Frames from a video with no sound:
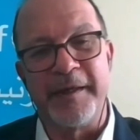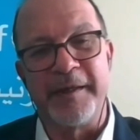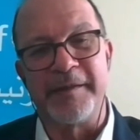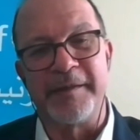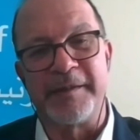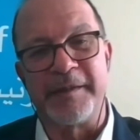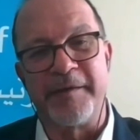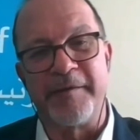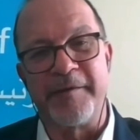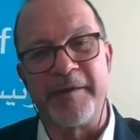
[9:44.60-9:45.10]

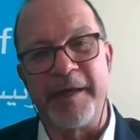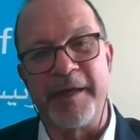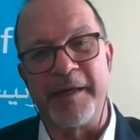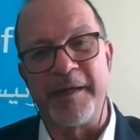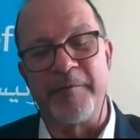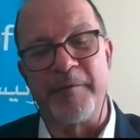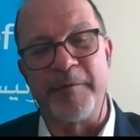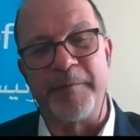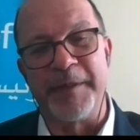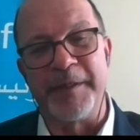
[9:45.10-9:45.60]
in Syria,
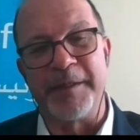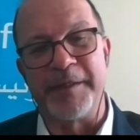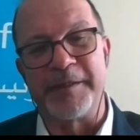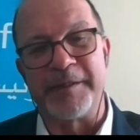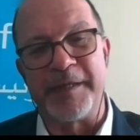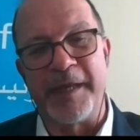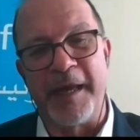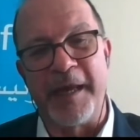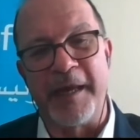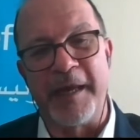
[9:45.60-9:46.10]
and it would be the
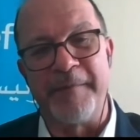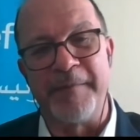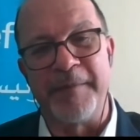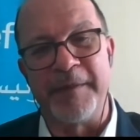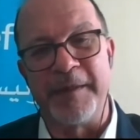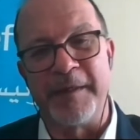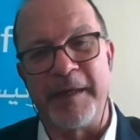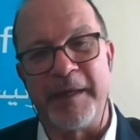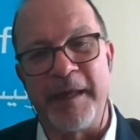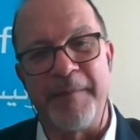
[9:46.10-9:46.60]
same
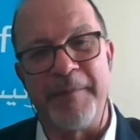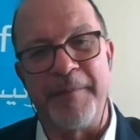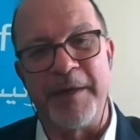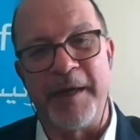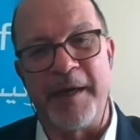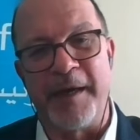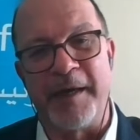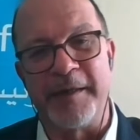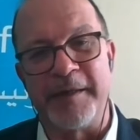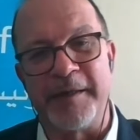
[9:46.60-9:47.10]
in
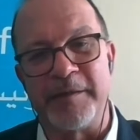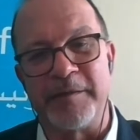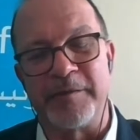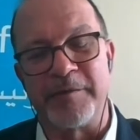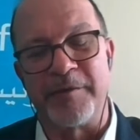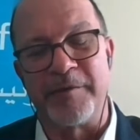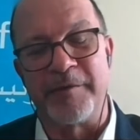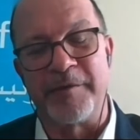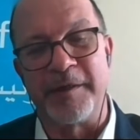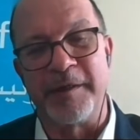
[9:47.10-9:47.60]
Lebanon, and
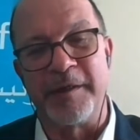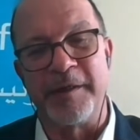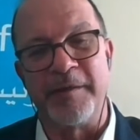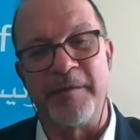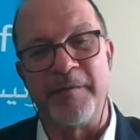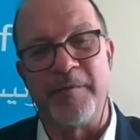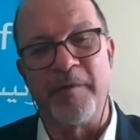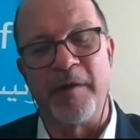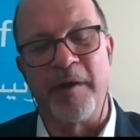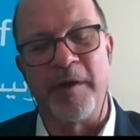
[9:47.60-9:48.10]

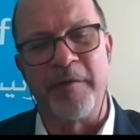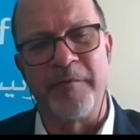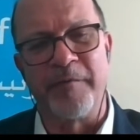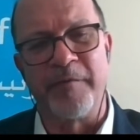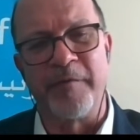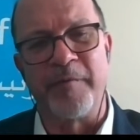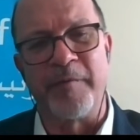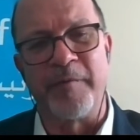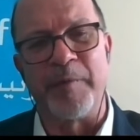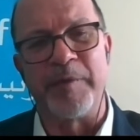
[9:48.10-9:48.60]
Turkey,
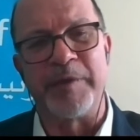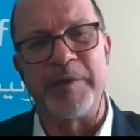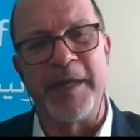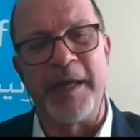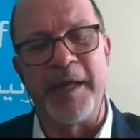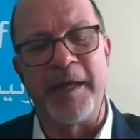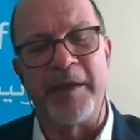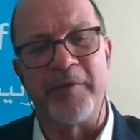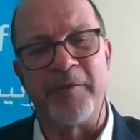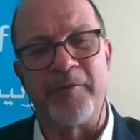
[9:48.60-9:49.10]
wherever we would
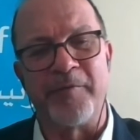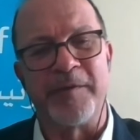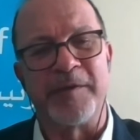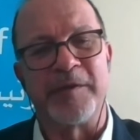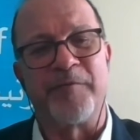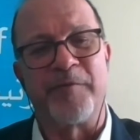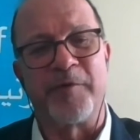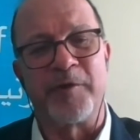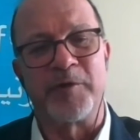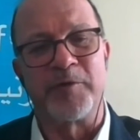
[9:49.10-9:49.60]
take you through
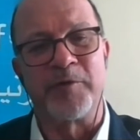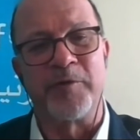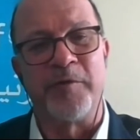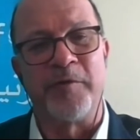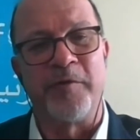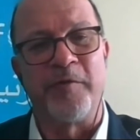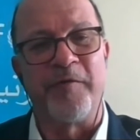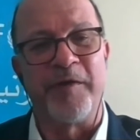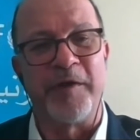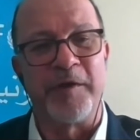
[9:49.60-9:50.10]
this
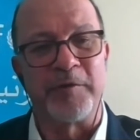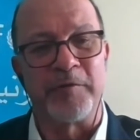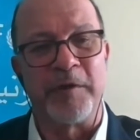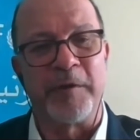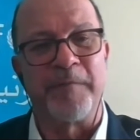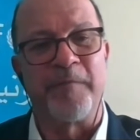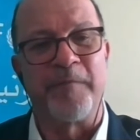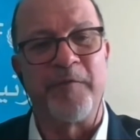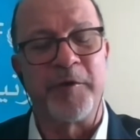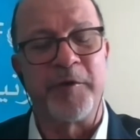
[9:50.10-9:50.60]
virtual field
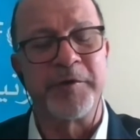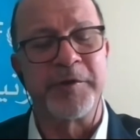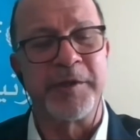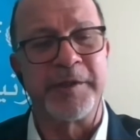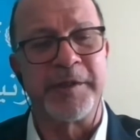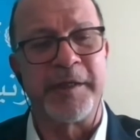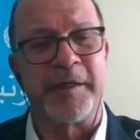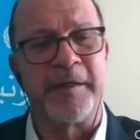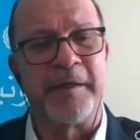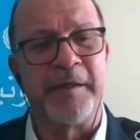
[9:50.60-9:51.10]
trip,
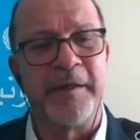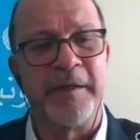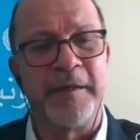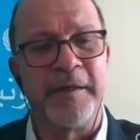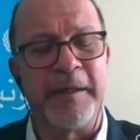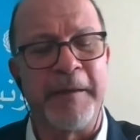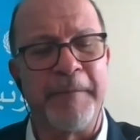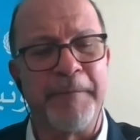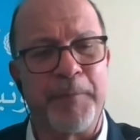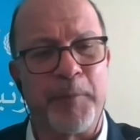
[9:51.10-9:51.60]
focuses on
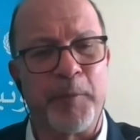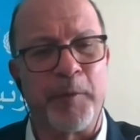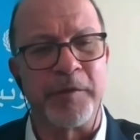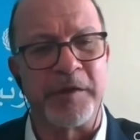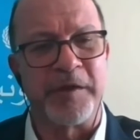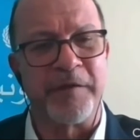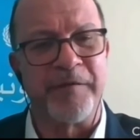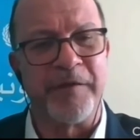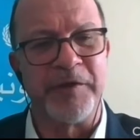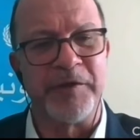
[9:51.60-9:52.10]
the
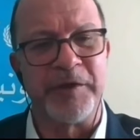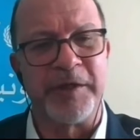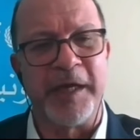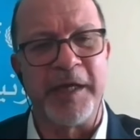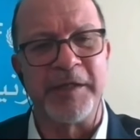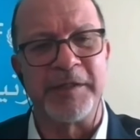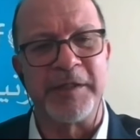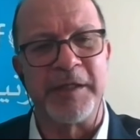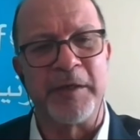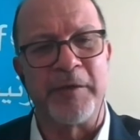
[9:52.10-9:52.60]
importance of
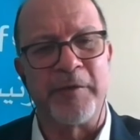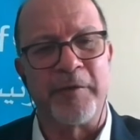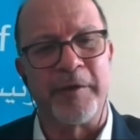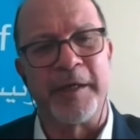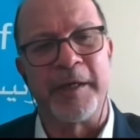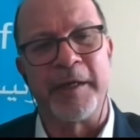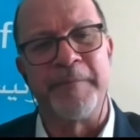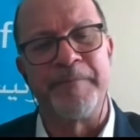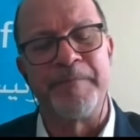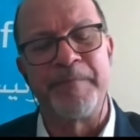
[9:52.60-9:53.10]
education and
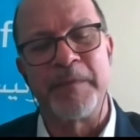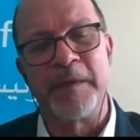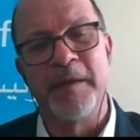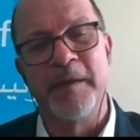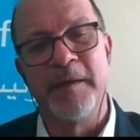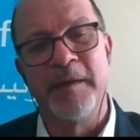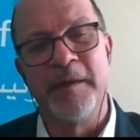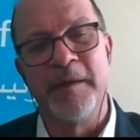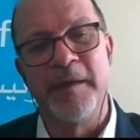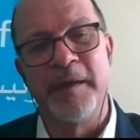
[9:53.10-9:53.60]
learning.
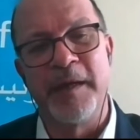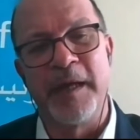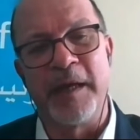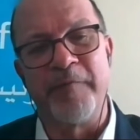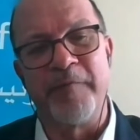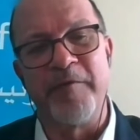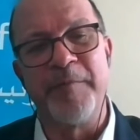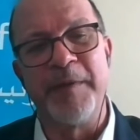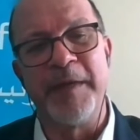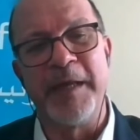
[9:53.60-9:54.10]

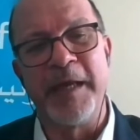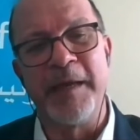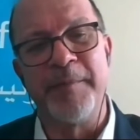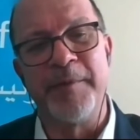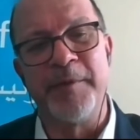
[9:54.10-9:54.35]
And we've been